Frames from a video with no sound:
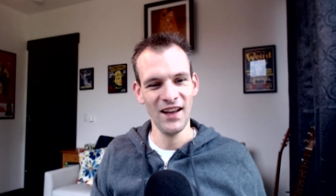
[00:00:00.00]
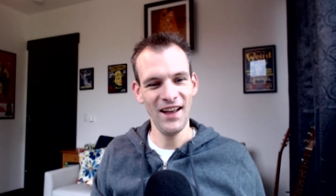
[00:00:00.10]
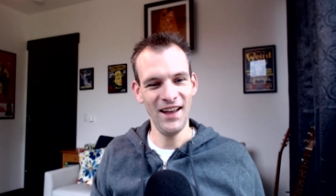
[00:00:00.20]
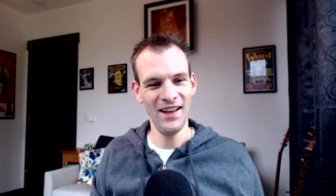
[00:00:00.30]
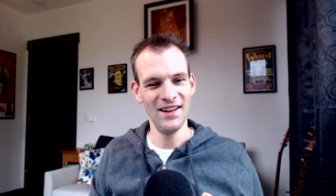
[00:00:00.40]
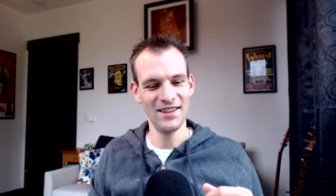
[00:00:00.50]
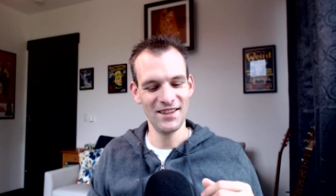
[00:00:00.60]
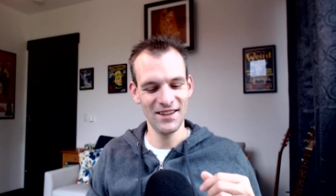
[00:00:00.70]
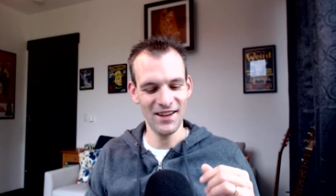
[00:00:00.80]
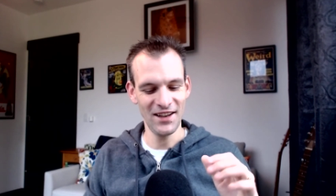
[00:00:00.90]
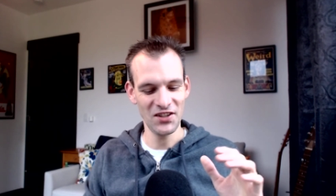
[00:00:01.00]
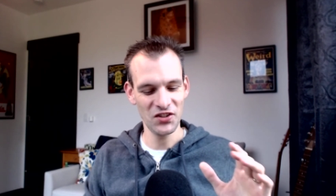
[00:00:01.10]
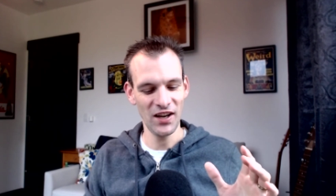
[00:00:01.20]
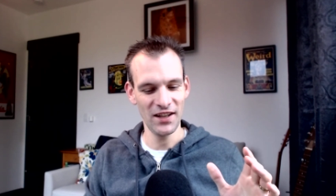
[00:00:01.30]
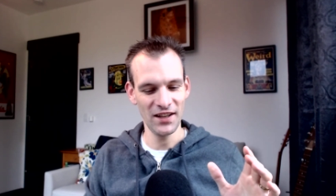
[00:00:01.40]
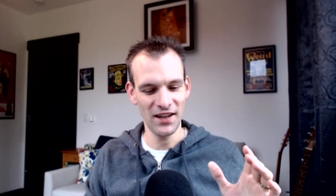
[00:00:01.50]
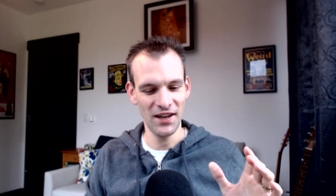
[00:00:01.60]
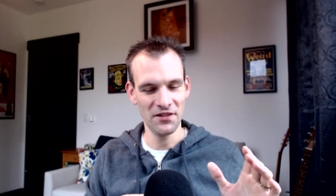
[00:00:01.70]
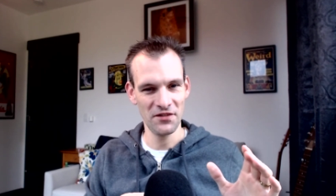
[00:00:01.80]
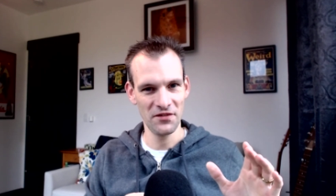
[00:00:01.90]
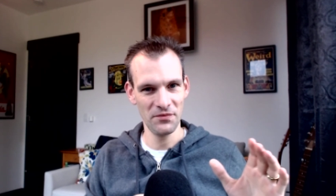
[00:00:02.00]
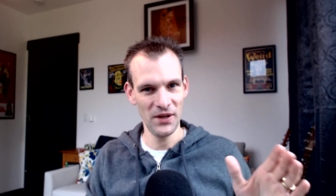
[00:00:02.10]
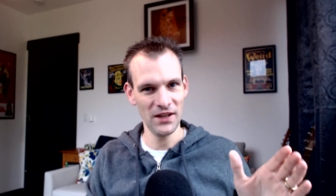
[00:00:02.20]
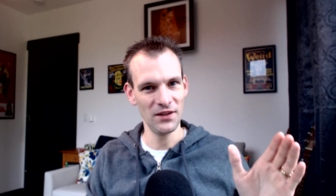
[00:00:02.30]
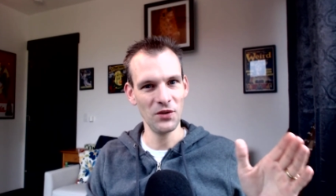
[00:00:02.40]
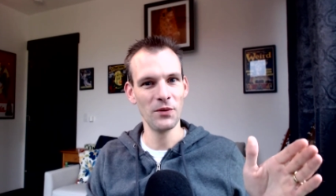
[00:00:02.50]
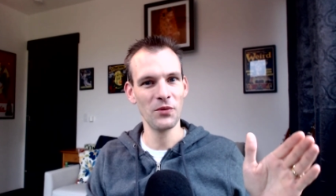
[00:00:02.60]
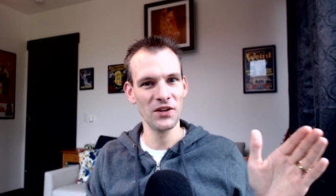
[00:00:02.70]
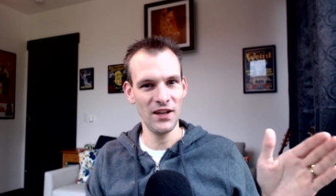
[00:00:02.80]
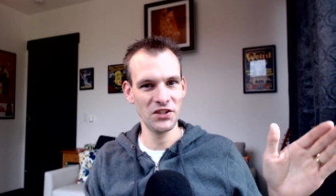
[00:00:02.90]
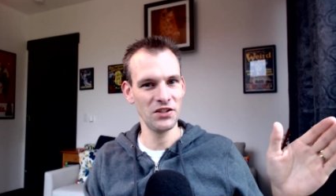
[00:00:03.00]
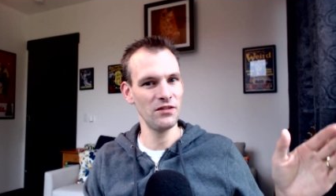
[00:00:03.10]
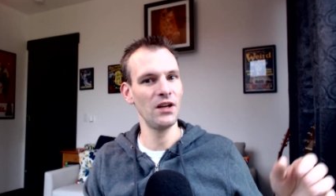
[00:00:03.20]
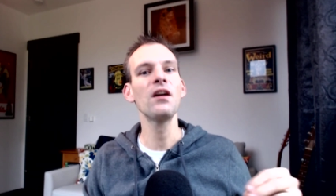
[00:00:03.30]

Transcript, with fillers: and I try to kind of make it a little bit more tension, right?